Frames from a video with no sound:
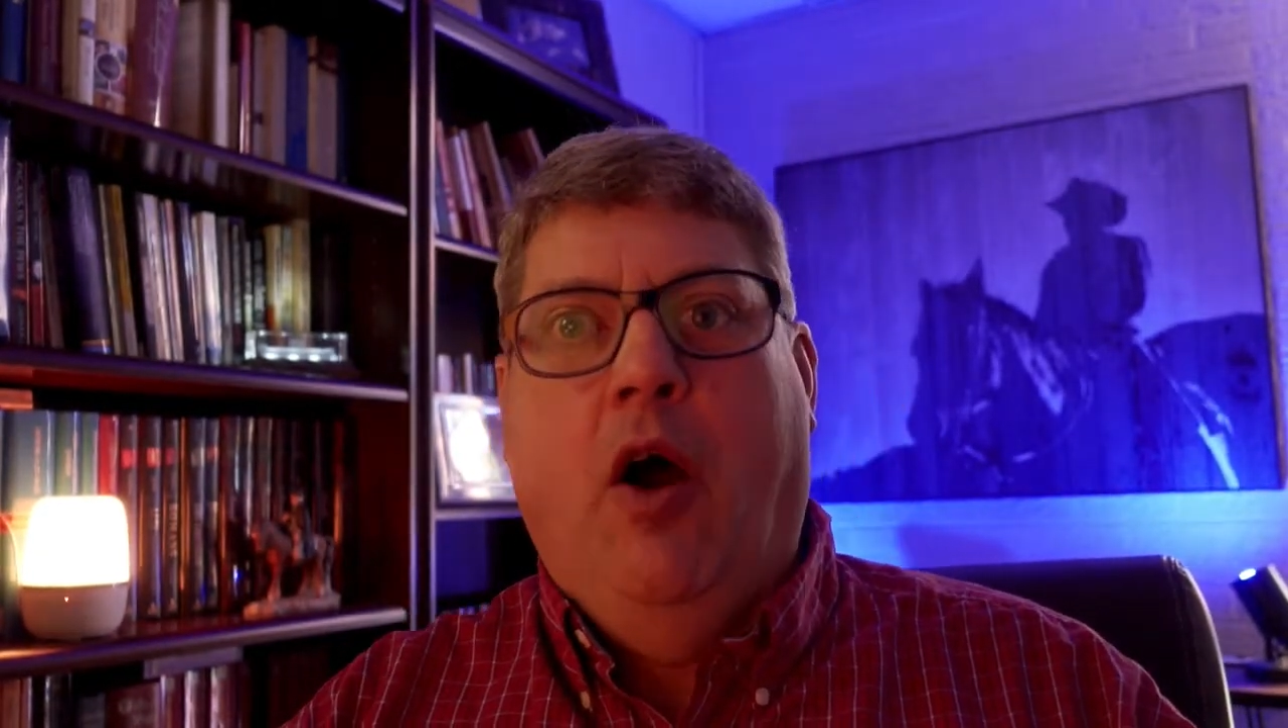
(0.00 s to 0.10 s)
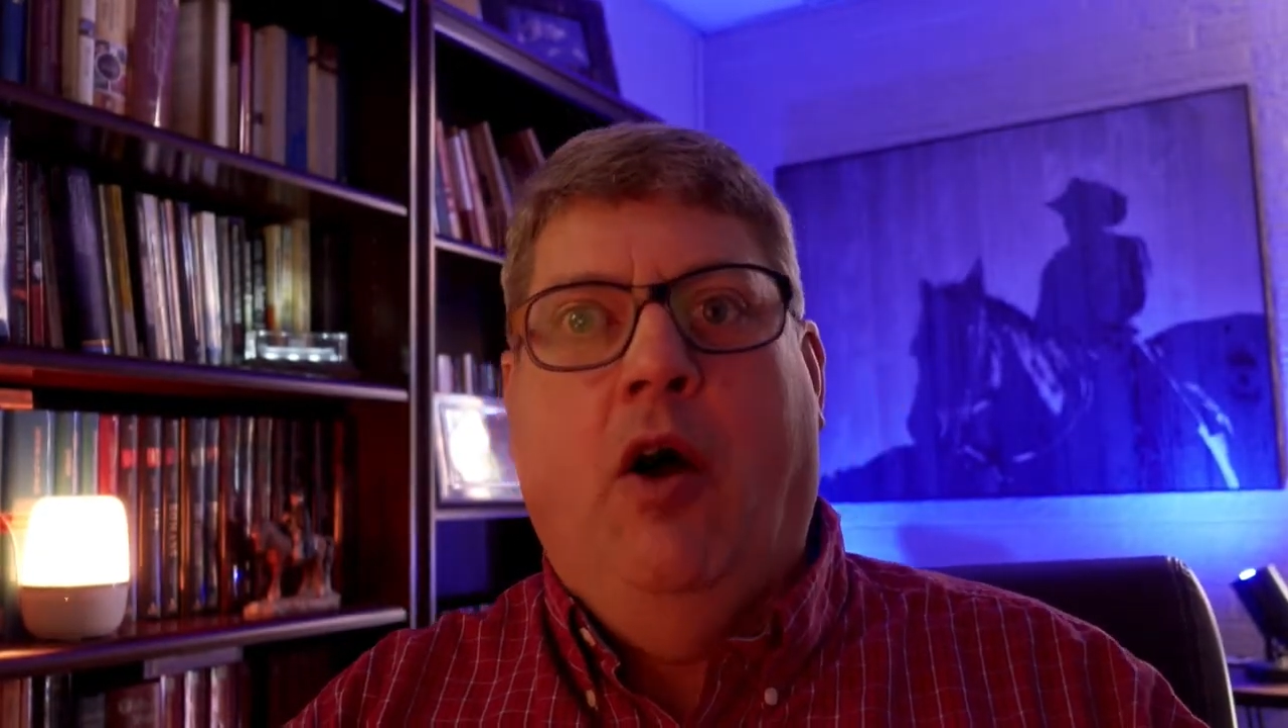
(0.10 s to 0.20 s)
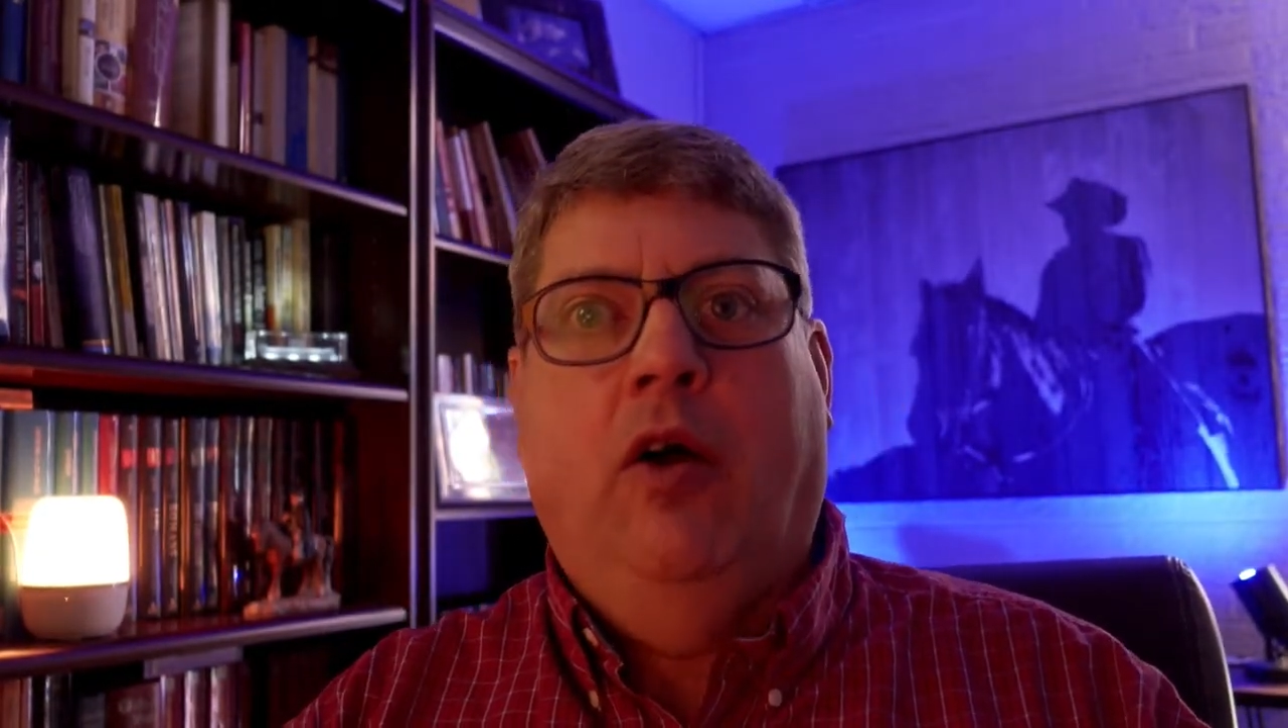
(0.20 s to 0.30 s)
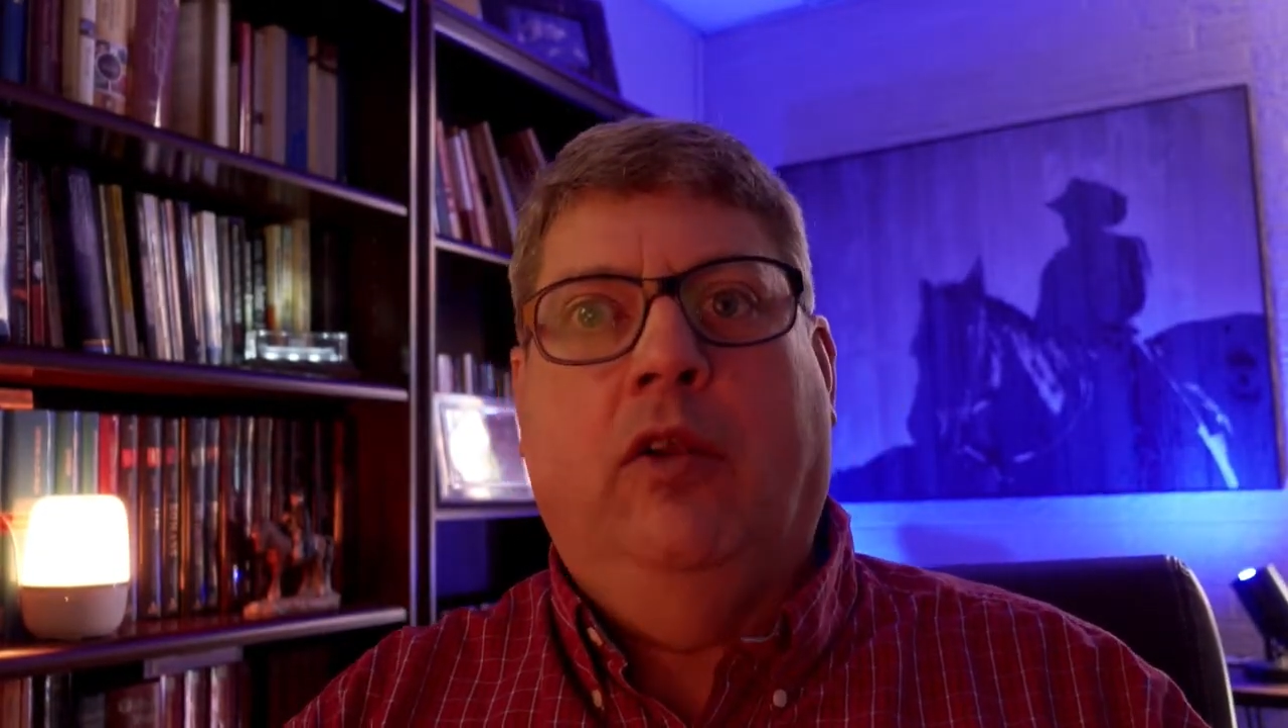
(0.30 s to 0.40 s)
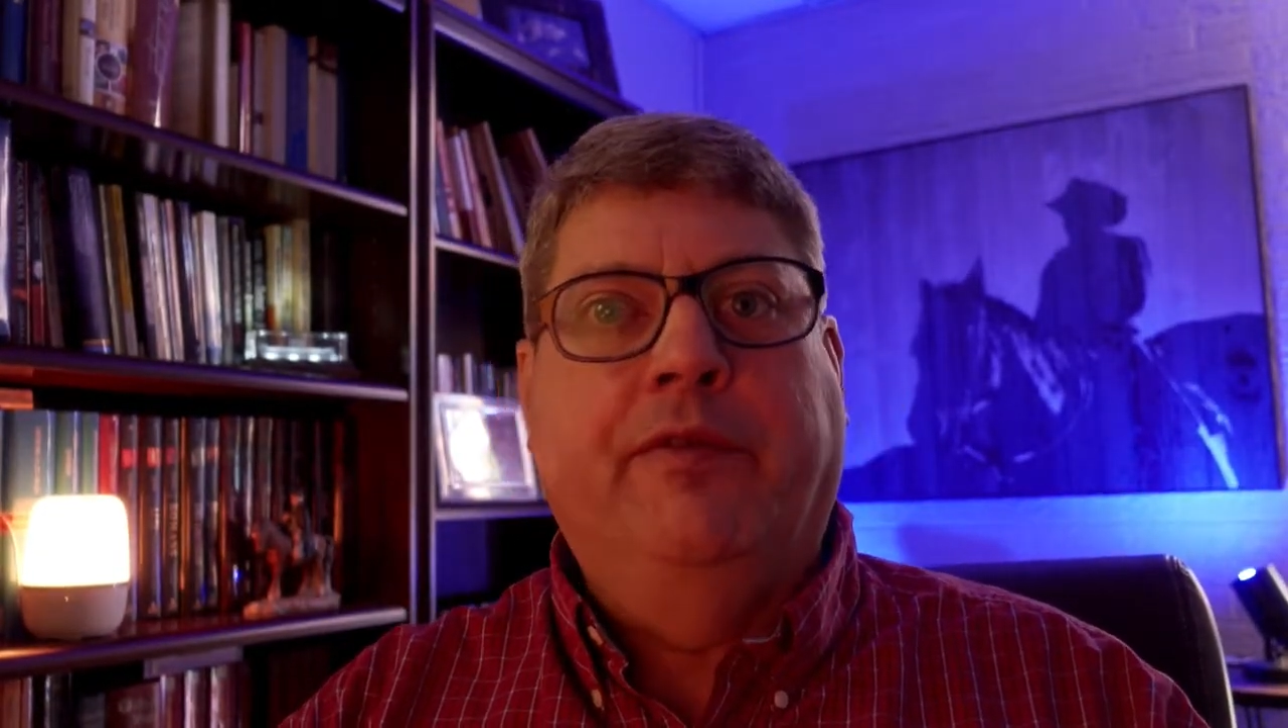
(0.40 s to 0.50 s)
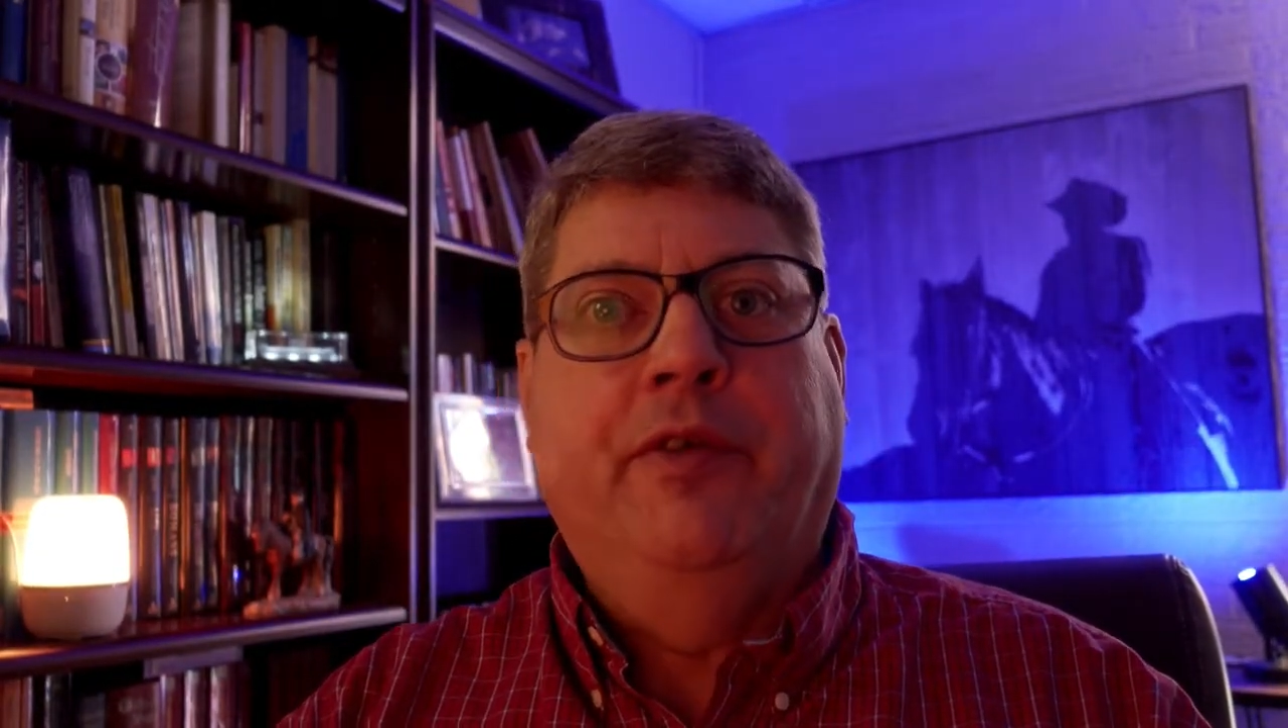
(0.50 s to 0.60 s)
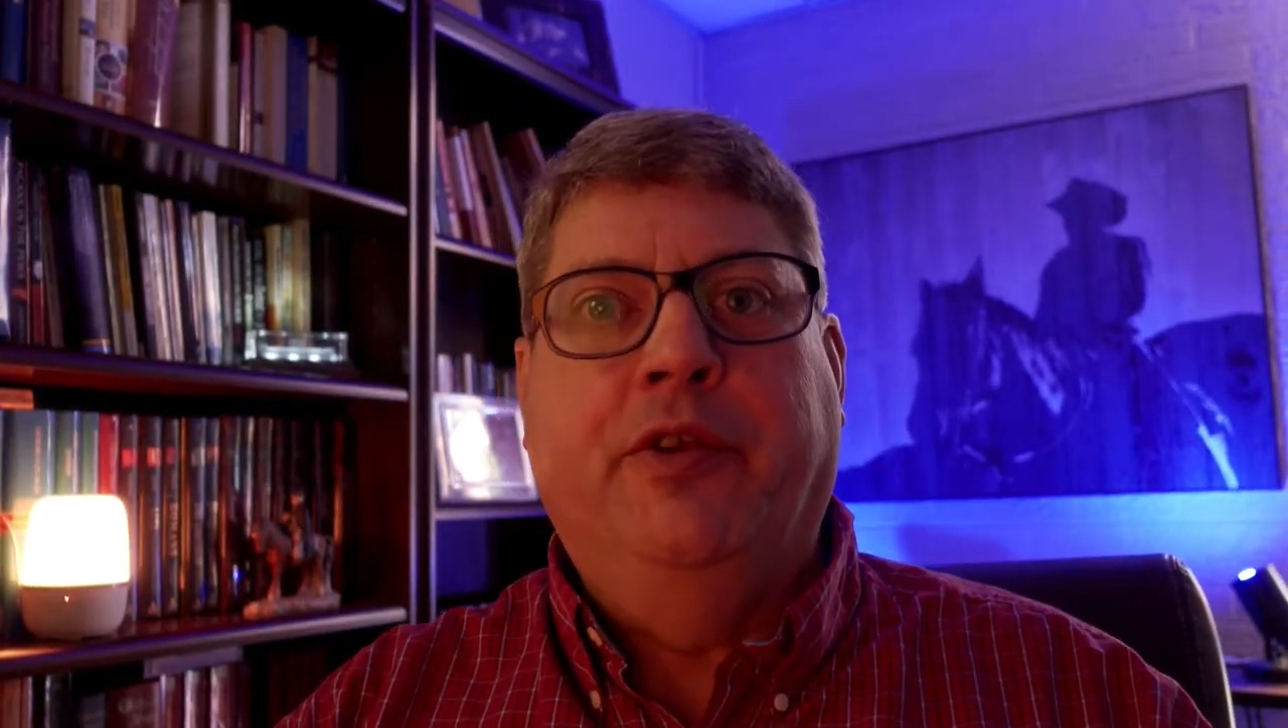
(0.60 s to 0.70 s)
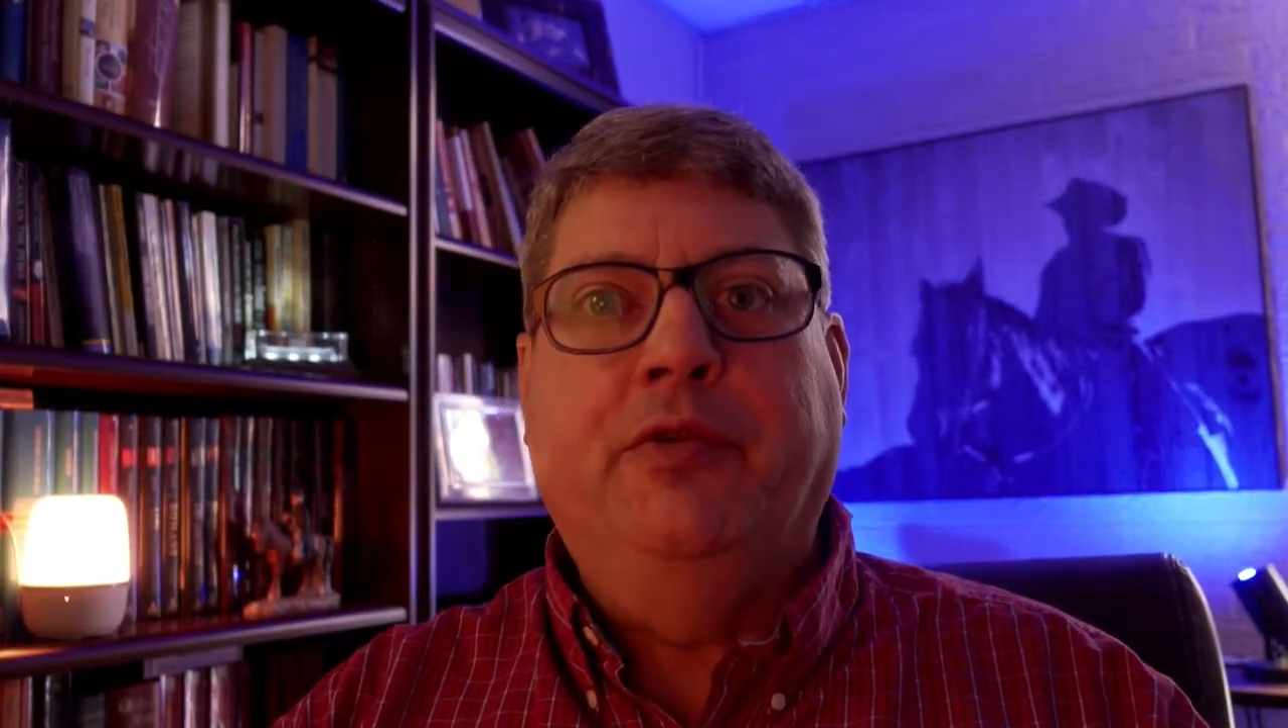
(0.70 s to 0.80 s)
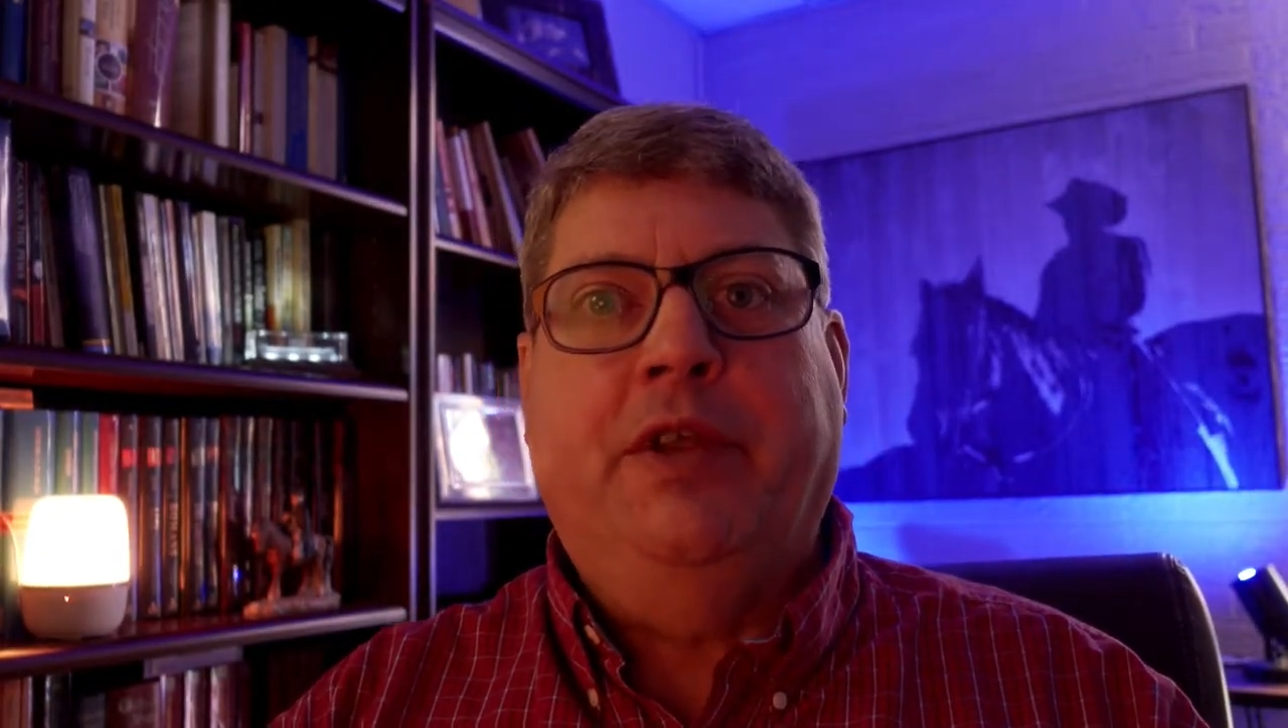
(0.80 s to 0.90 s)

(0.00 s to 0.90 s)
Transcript: all of the New